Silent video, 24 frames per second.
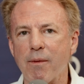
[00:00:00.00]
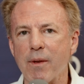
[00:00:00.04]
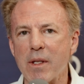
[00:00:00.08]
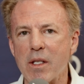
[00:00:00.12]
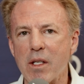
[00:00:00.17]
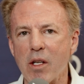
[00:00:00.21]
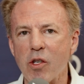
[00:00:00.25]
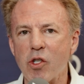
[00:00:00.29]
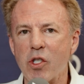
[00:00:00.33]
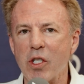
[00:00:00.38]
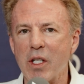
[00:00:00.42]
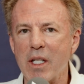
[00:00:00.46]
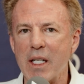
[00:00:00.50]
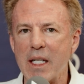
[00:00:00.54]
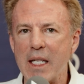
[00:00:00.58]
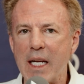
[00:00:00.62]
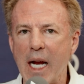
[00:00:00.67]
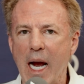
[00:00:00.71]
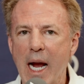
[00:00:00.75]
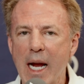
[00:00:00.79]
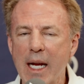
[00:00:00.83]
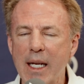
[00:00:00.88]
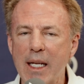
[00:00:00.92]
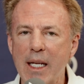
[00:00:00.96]
physician
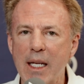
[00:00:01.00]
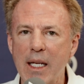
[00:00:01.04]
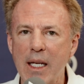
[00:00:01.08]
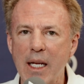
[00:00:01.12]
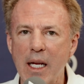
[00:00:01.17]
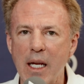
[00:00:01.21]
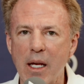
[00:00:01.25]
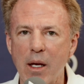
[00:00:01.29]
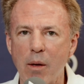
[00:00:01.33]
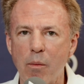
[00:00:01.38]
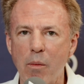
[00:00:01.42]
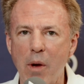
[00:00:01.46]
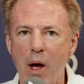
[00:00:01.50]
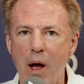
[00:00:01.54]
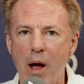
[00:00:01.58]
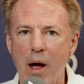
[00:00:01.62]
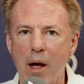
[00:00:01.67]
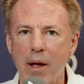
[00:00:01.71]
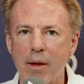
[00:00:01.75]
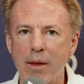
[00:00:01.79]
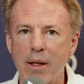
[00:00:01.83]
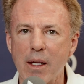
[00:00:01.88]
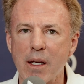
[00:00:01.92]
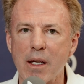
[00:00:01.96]
guiding him
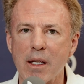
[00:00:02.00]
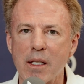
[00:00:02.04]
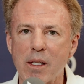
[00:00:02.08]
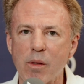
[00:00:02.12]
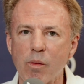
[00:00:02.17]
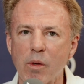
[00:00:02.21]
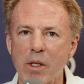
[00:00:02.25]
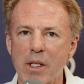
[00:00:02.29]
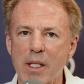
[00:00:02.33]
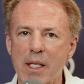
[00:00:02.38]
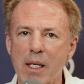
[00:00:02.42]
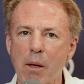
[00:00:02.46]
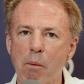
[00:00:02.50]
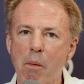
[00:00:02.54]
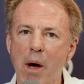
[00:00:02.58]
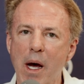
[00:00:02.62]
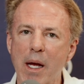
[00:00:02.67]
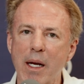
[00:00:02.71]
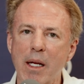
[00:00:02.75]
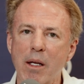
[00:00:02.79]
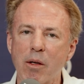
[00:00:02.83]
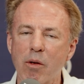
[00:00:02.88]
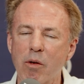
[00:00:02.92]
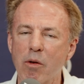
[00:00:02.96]
on this was
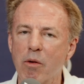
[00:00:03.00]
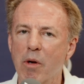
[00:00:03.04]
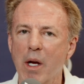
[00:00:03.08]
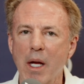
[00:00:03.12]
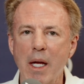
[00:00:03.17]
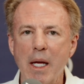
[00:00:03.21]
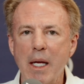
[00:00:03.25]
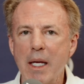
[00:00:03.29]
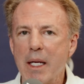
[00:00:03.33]
somebody who